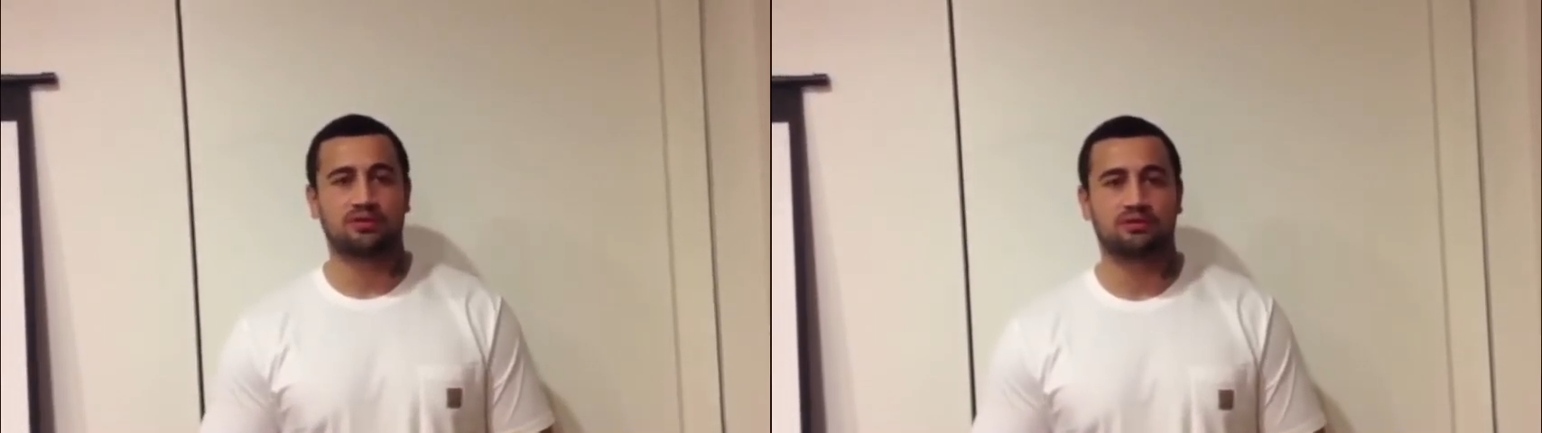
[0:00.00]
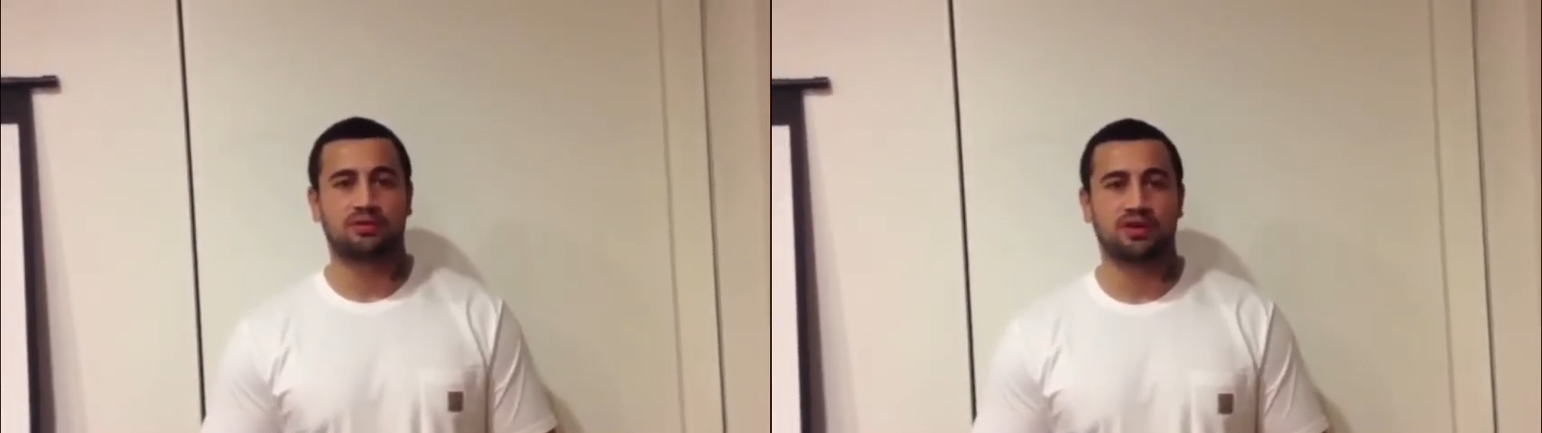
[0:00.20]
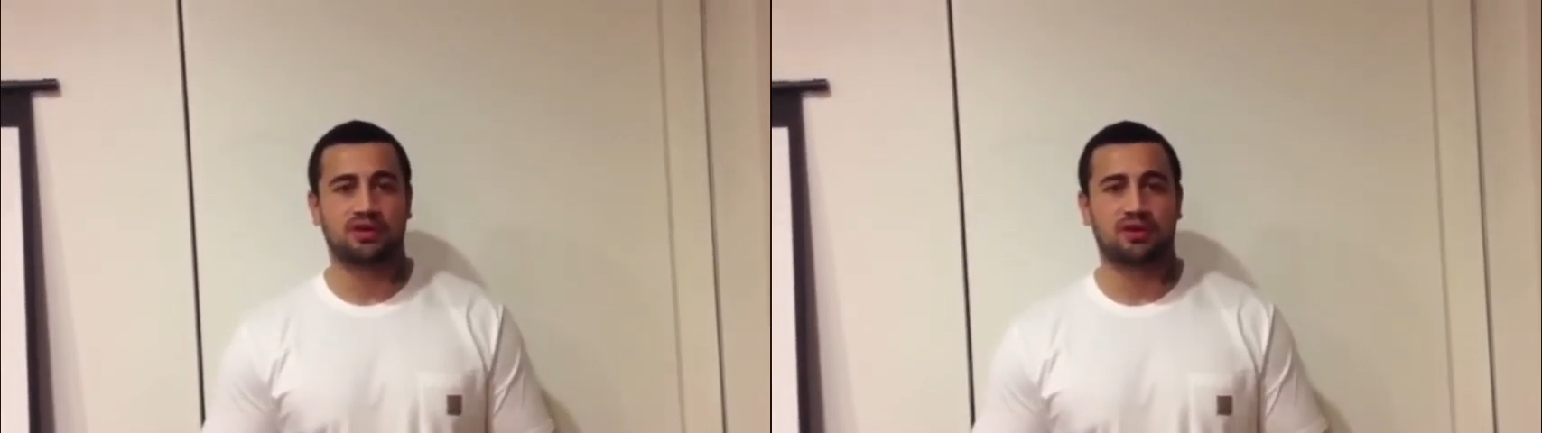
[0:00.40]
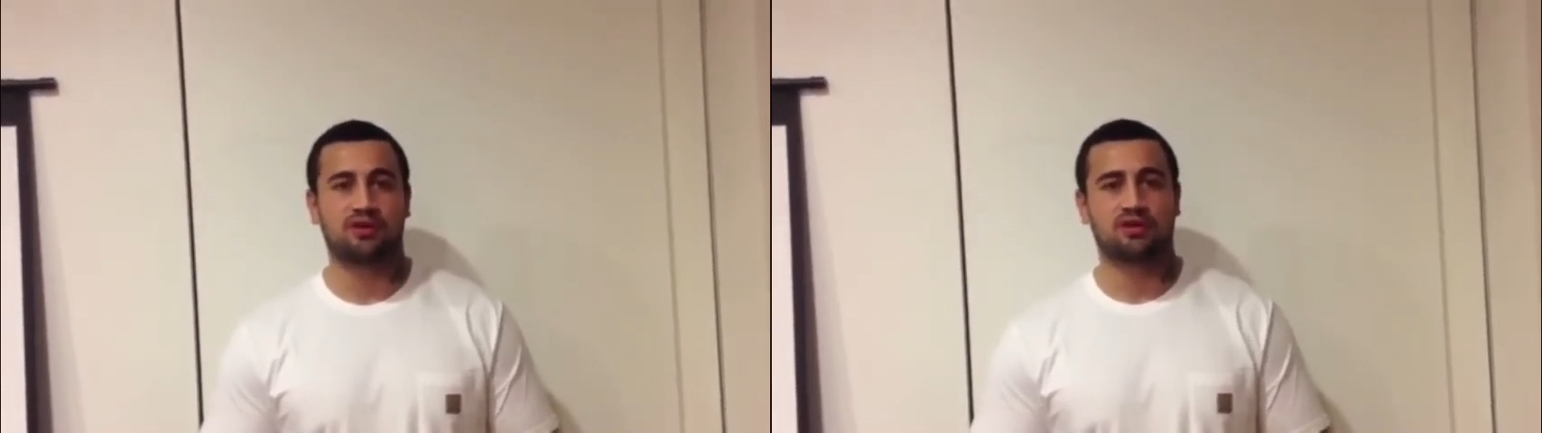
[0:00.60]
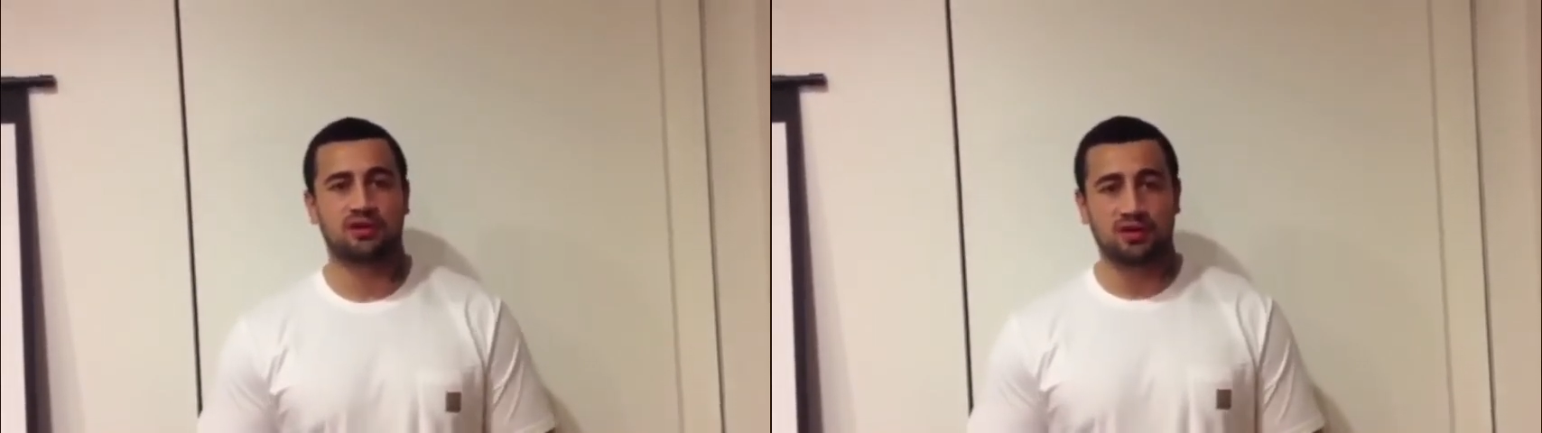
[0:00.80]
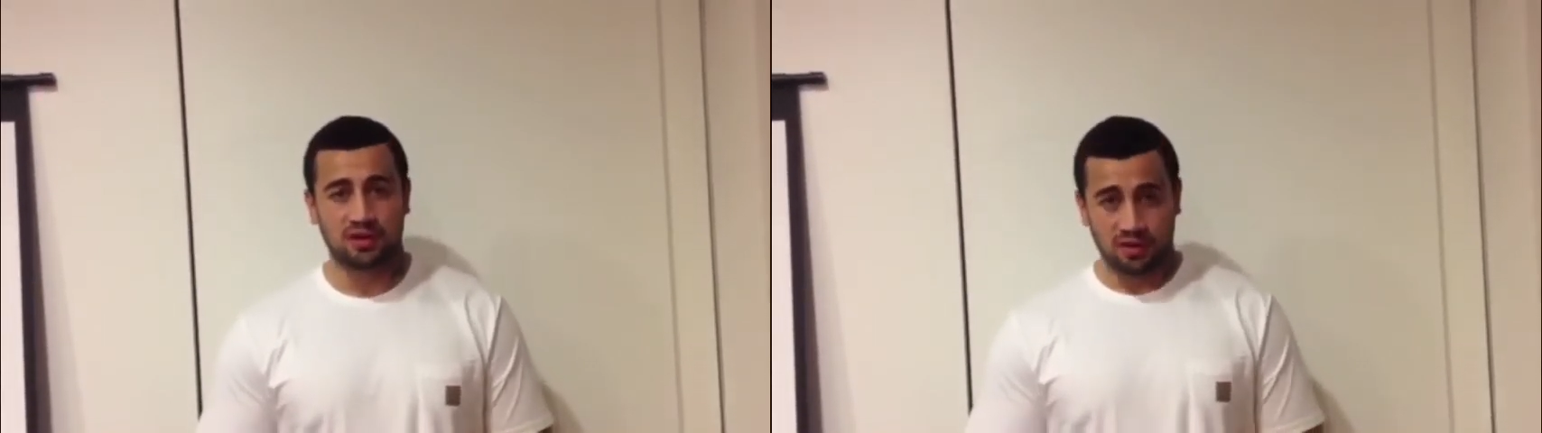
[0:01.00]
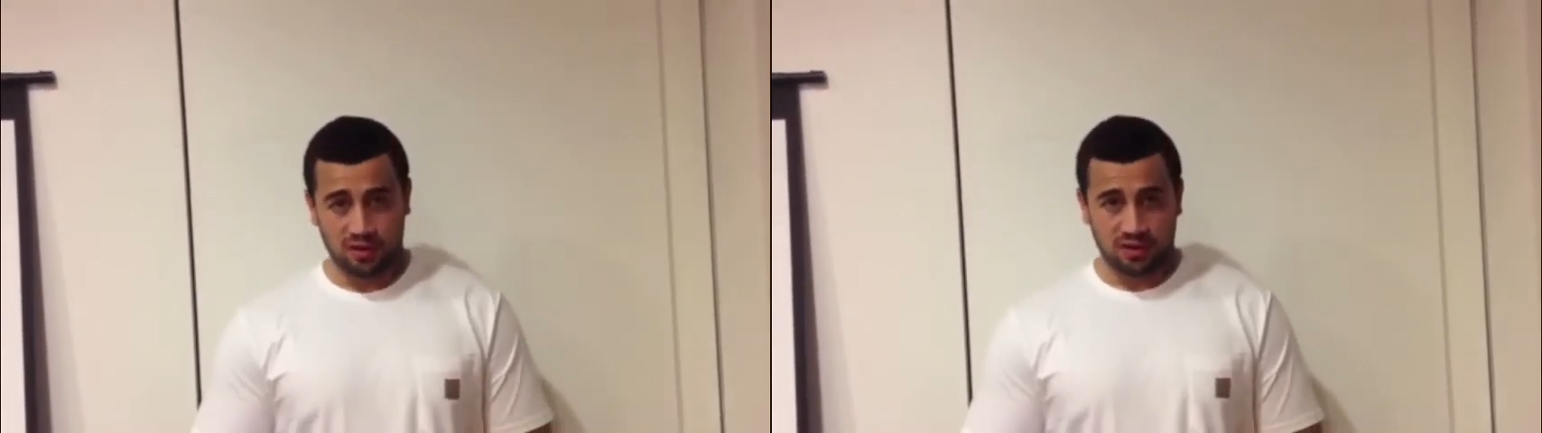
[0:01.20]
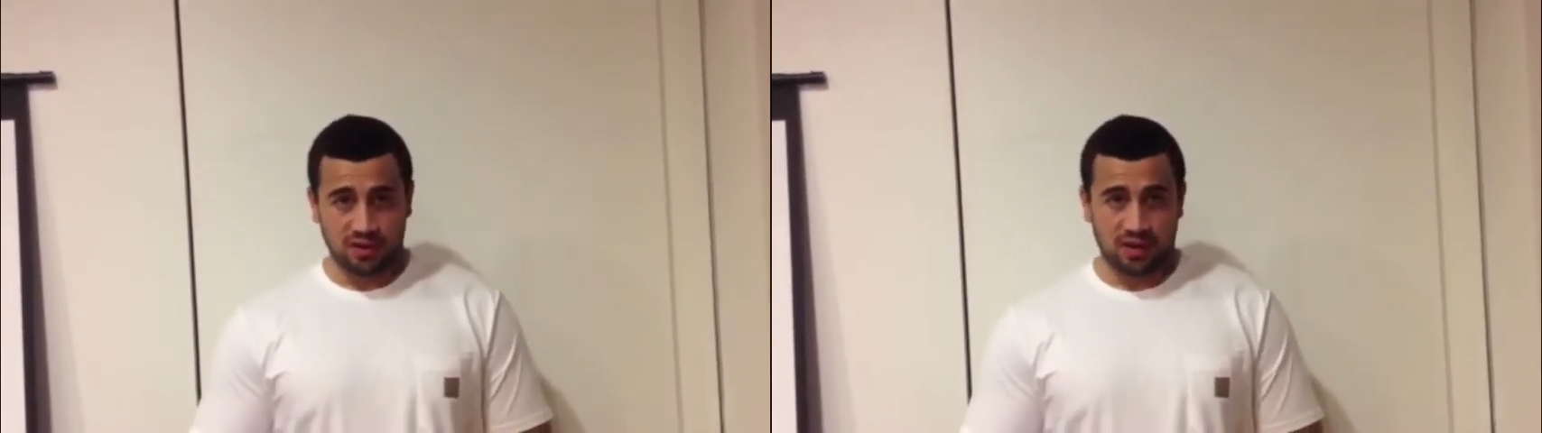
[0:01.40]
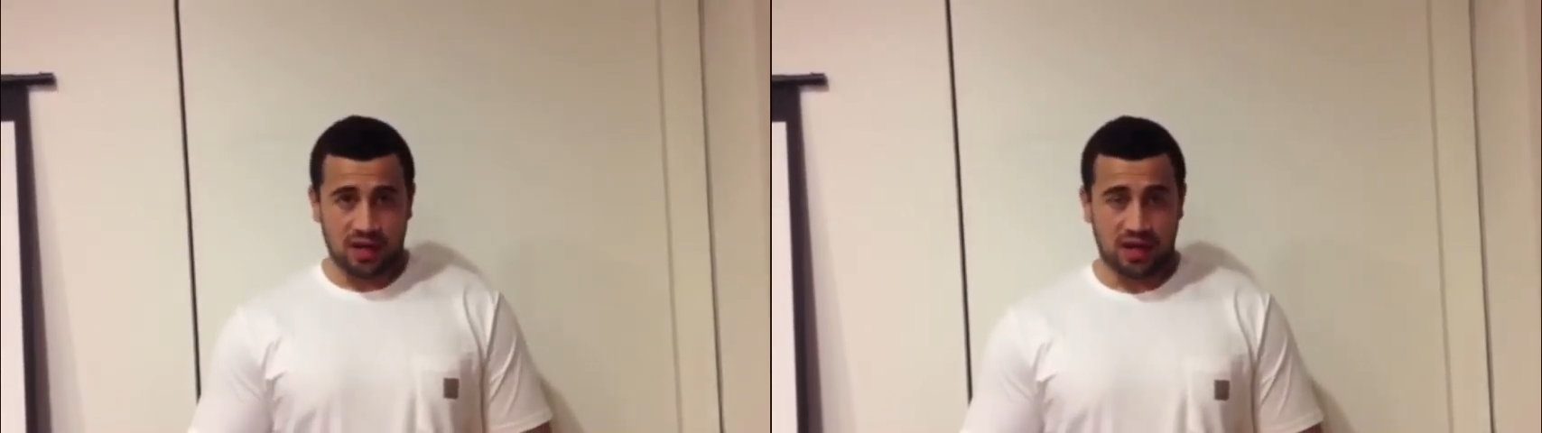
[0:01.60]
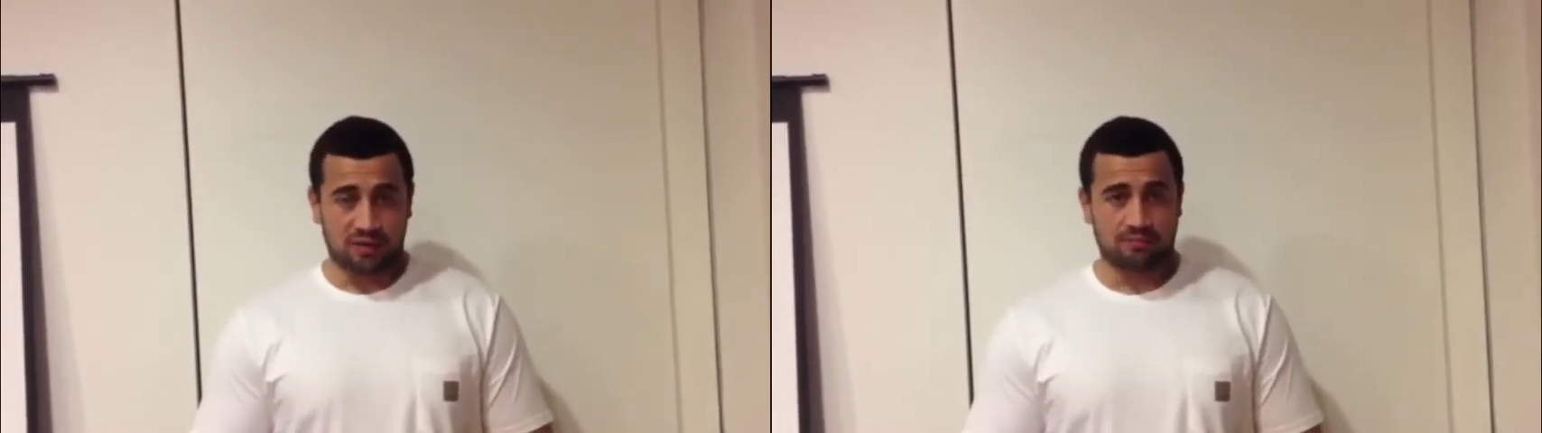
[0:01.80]
where you go
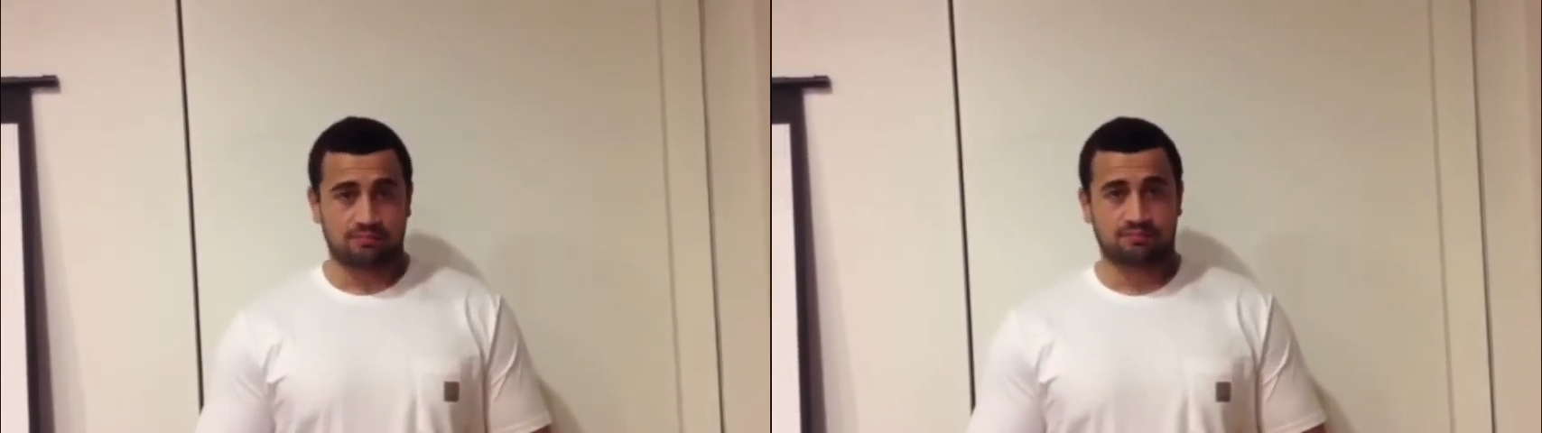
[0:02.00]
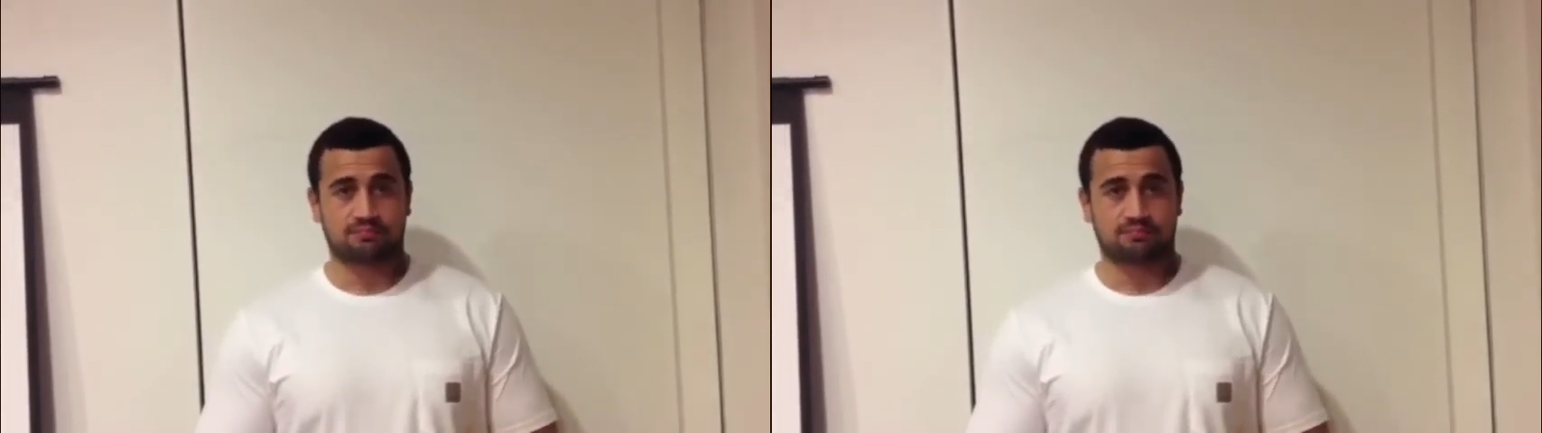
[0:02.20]
um,